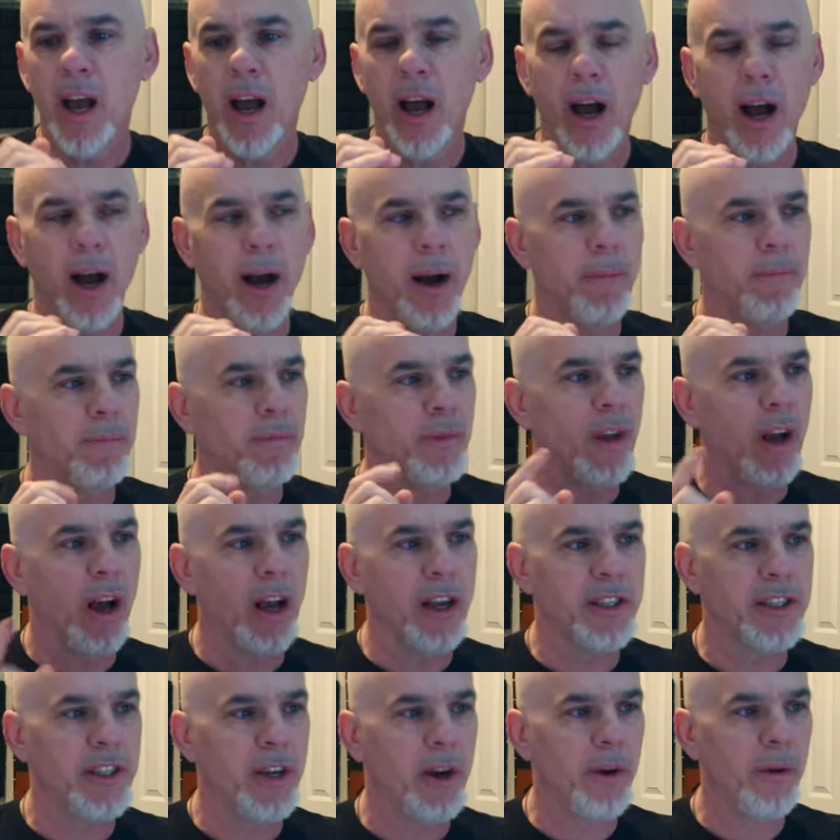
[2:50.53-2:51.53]
Um,
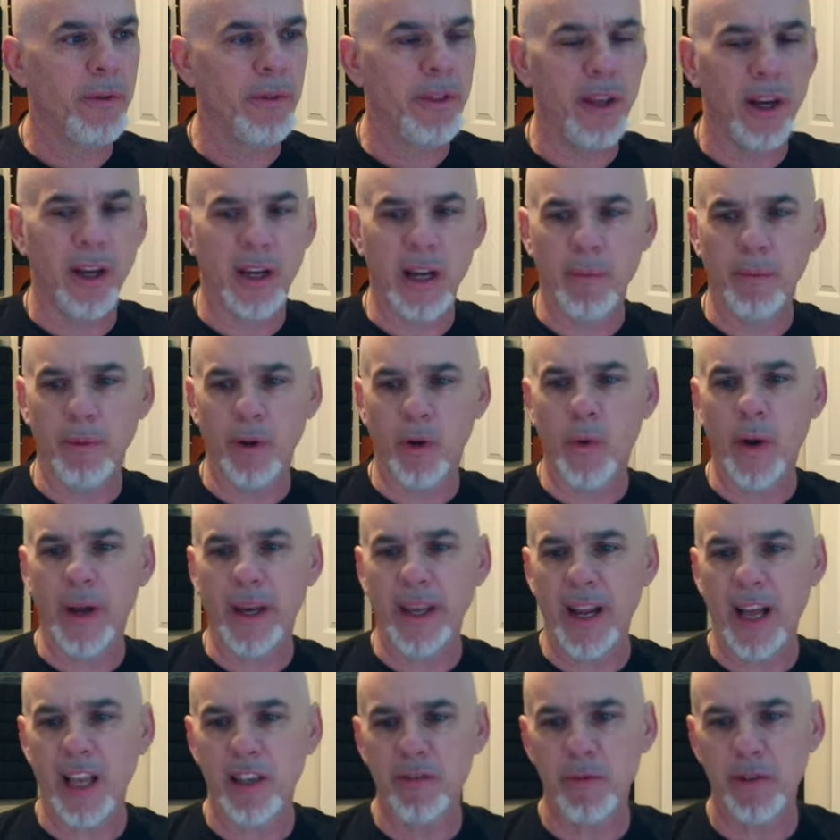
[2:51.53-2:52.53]
also, a couple of quick
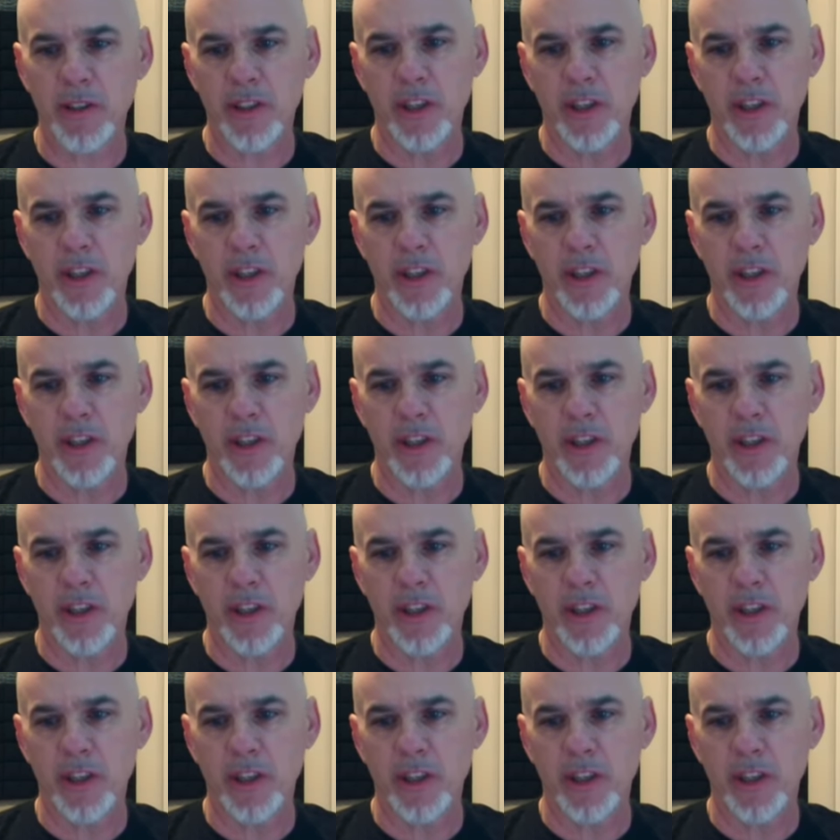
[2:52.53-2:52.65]
announcements.